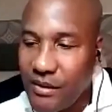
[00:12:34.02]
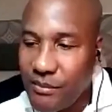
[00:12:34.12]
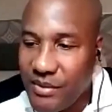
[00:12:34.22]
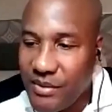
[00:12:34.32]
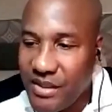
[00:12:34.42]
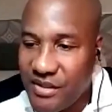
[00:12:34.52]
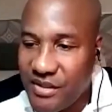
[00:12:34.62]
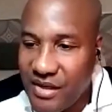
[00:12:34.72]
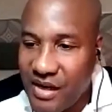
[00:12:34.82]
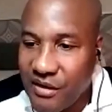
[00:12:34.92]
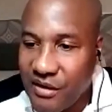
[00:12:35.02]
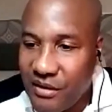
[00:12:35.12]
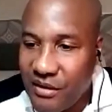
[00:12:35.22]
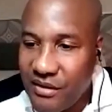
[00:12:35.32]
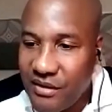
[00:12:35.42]
Based in
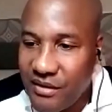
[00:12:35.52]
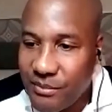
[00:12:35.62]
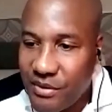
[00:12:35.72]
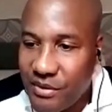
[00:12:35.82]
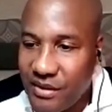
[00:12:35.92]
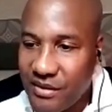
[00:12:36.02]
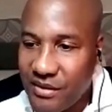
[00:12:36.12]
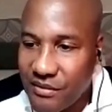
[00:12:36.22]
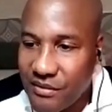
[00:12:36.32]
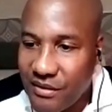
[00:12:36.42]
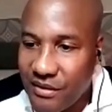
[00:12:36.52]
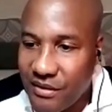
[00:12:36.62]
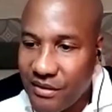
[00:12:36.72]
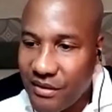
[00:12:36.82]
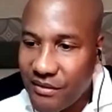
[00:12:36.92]
Ireland, I'm part
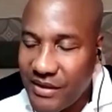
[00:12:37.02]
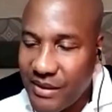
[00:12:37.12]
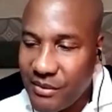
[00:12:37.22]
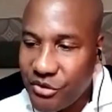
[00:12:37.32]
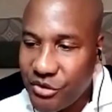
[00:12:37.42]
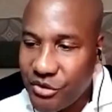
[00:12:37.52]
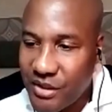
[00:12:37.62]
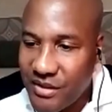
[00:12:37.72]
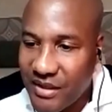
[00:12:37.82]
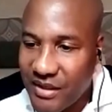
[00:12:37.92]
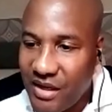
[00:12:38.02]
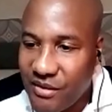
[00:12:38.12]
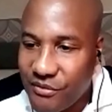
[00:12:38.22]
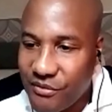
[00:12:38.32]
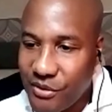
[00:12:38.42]
of family trust in
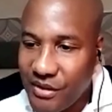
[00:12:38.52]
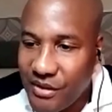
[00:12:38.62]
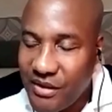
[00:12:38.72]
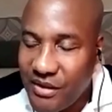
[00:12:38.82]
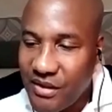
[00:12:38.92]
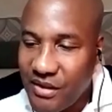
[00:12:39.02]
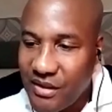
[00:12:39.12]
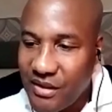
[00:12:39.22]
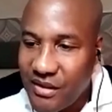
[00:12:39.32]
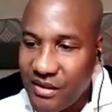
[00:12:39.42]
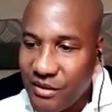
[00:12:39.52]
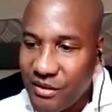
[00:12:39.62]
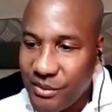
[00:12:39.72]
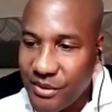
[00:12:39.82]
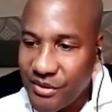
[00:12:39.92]
California that
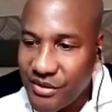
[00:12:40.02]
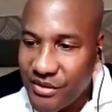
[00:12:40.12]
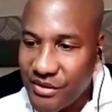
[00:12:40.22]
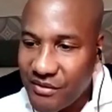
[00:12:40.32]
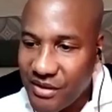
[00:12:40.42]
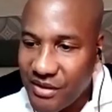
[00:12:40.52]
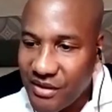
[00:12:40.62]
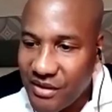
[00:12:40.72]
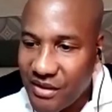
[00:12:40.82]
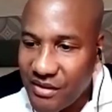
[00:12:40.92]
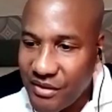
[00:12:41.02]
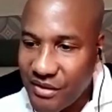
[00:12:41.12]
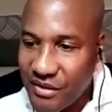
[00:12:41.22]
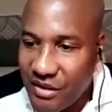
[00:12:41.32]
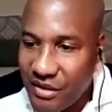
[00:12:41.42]
will be resolving in the last few
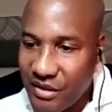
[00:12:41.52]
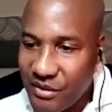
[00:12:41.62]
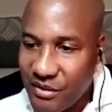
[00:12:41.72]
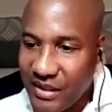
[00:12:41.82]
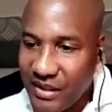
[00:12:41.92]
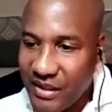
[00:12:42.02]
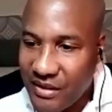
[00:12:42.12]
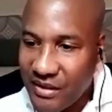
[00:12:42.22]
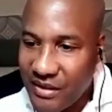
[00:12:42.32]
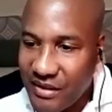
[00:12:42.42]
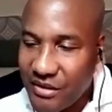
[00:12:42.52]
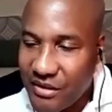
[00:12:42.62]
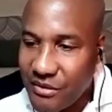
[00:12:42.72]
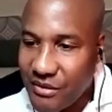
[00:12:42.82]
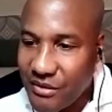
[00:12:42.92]
years. How do I get that
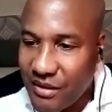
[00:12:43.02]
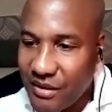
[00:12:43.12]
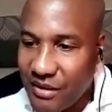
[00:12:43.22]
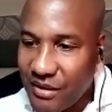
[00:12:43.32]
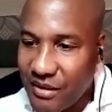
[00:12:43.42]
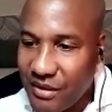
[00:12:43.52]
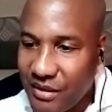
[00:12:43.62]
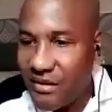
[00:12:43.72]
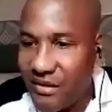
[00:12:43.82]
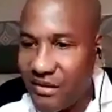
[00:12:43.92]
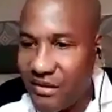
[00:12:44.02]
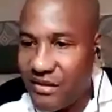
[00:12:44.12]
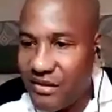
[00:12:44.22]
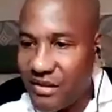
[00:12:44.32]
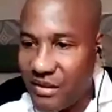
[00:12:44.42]
to Ireland?
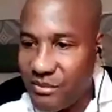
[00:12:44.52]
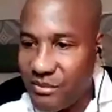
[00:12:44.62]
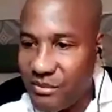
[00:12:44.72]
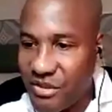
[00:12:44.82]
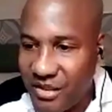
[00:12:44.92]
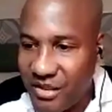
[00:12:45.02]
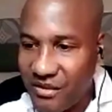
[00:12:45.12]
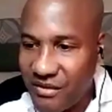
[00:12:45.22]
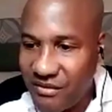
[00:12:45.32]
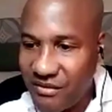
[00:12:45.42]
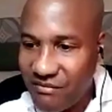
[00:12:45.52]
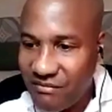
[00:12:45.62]
Sorry, I'm just trying to,